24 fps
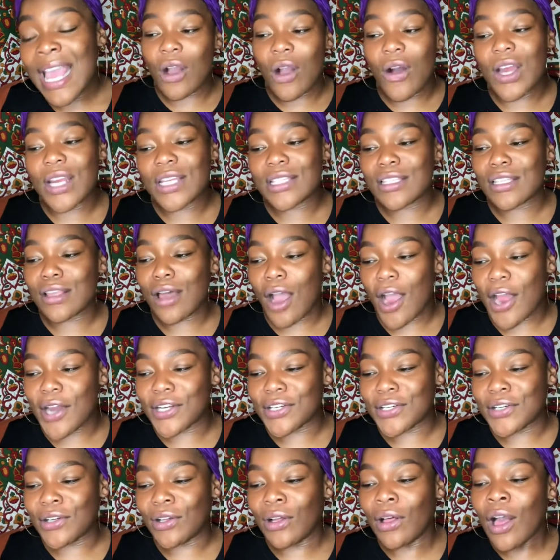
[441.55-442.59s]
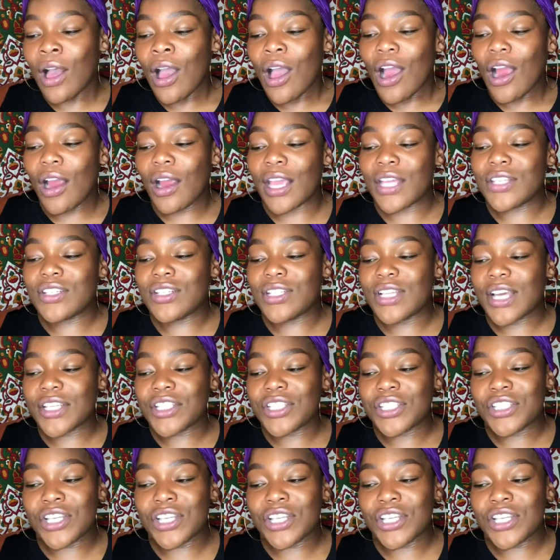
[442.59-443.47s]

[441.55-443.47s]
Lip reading: According to the article, her introduction